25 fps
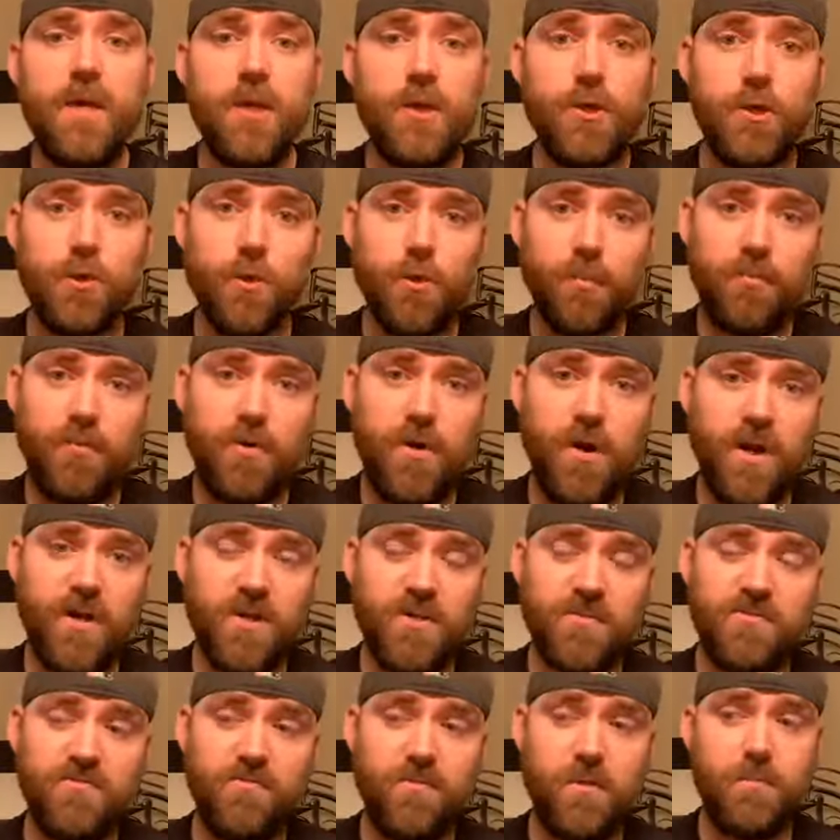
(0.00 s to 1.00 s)
your
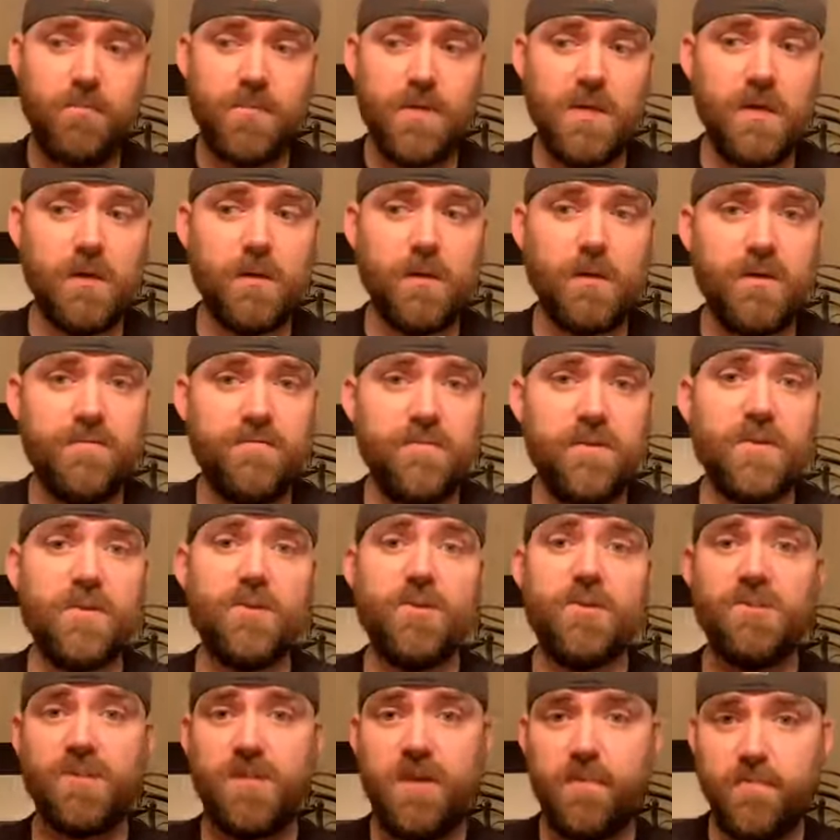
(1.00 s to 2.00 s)
products from Young Living,
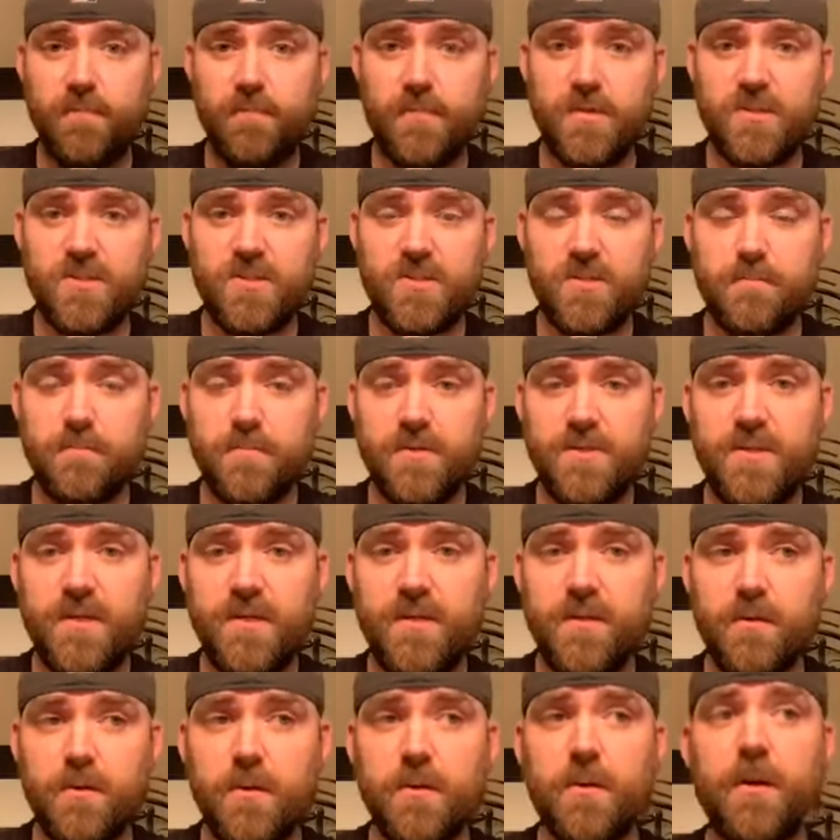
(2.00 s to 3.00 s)
your supplements in
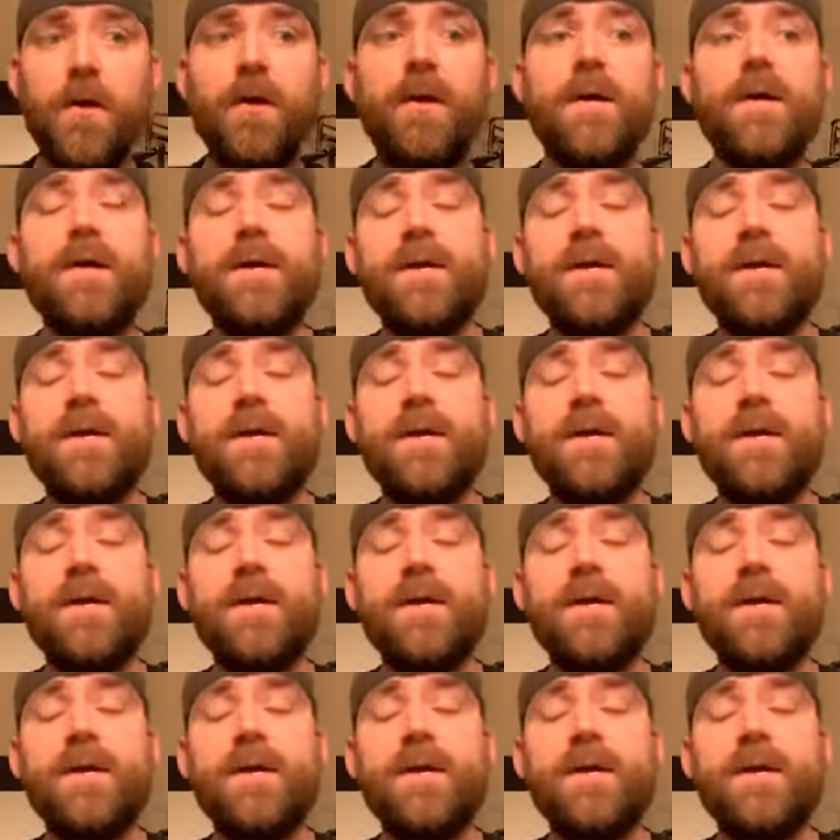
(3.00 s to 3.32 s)
particular,